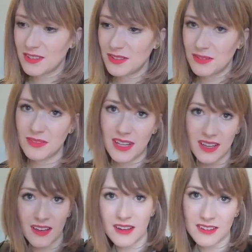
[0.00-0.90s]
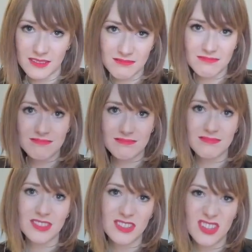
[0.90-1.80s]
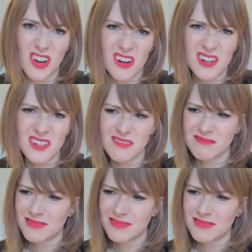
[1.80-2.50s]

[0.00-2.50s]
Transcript: to do like a star.